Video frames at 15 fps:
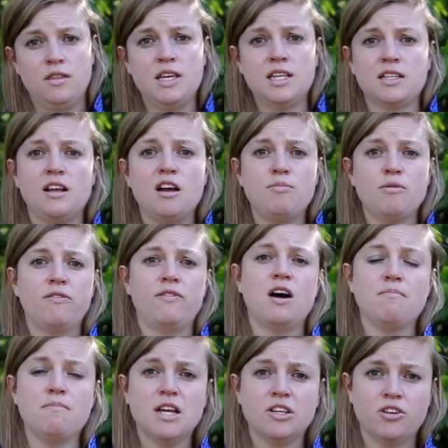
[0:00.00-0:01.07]
This Global
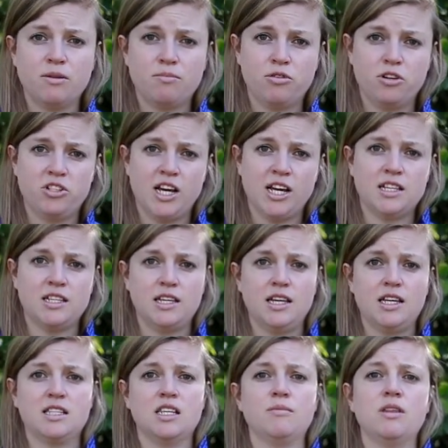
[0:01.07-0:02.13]
Farm Metric project
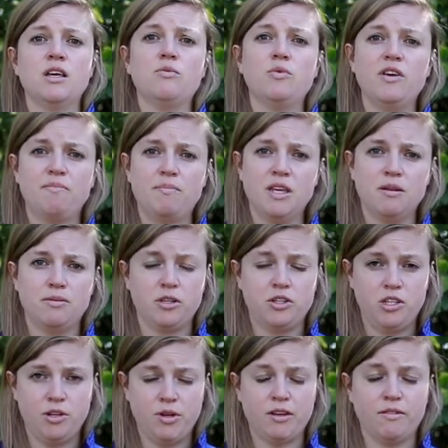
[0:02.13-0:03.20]
is something we've been
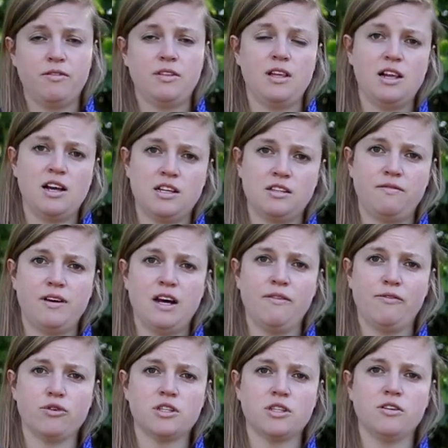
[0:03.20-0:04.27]
pursuing for the last
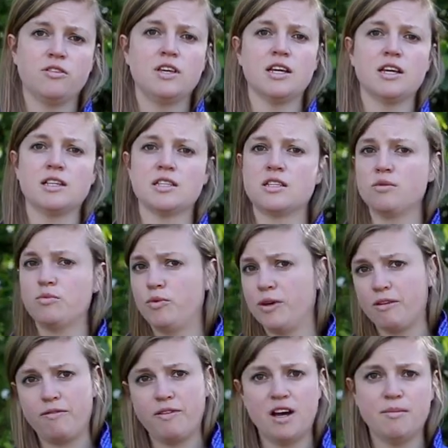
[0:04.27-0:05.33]
5 or so years
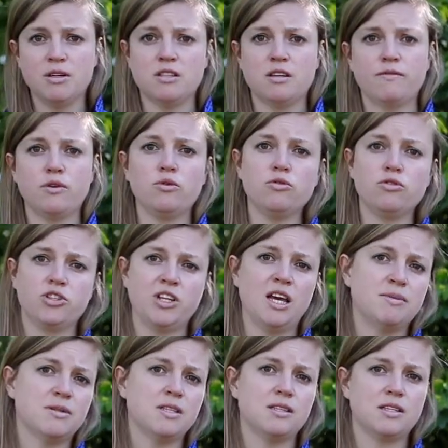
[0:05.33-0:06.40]
with farms of all
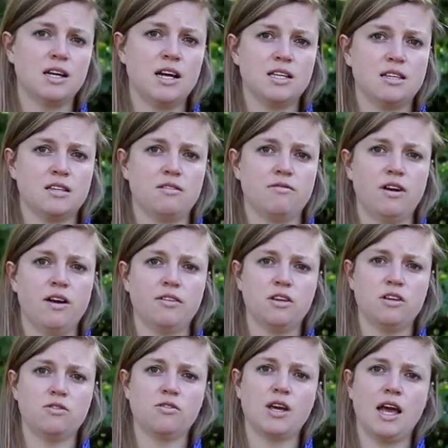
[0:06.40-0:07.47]
shapes and sizes around
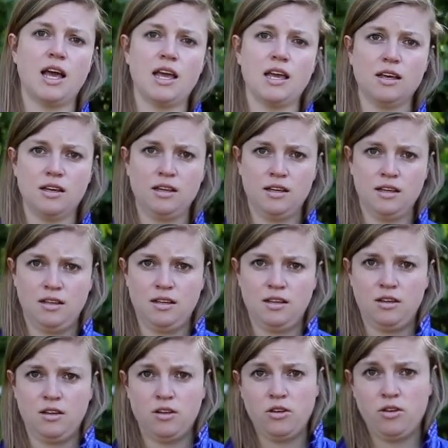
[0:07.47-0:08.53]
the UK.
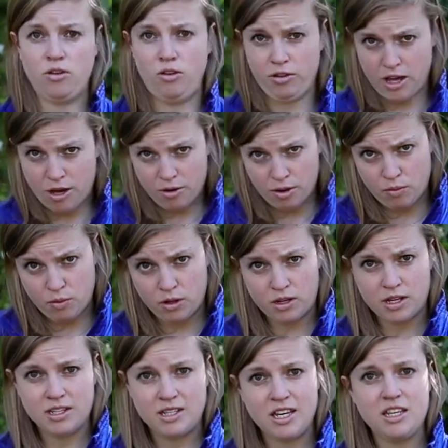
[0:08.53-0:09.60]
Although it will
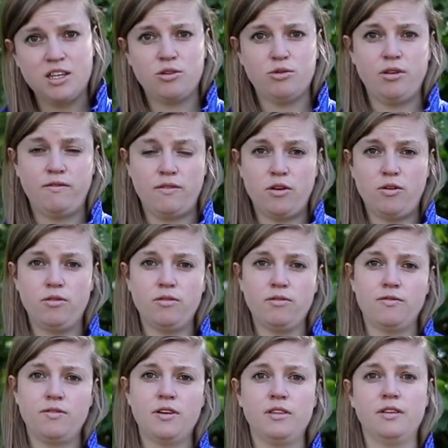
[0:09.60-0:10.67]
continue to
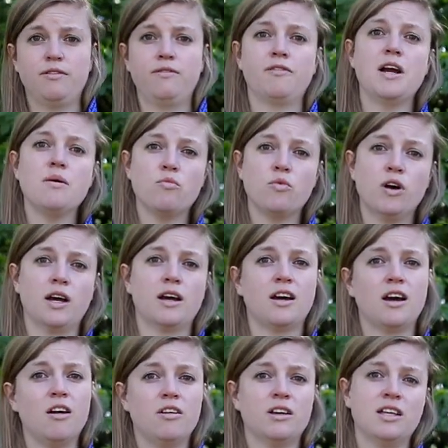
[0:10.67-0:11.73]
evolve, the framework
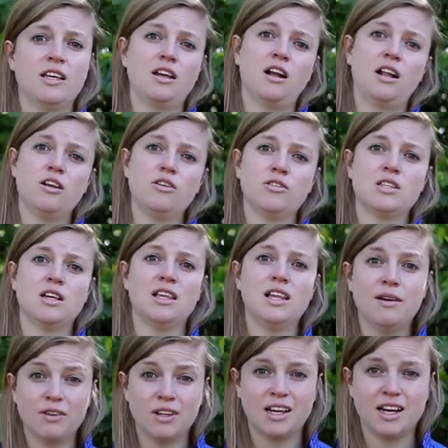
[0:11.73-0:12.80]
currently includes
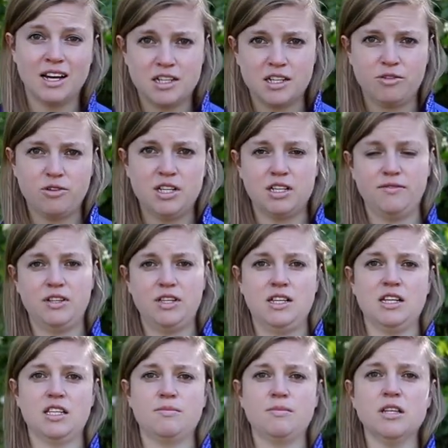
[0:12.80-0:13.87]
11 categories of
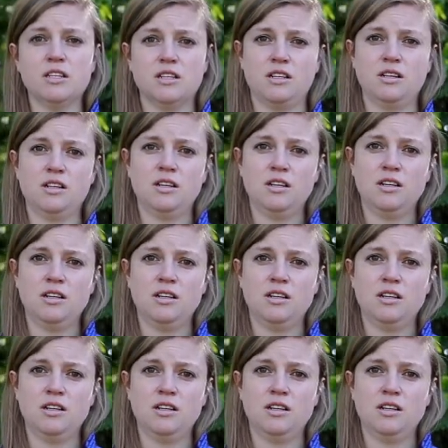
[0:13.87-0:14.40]
assessment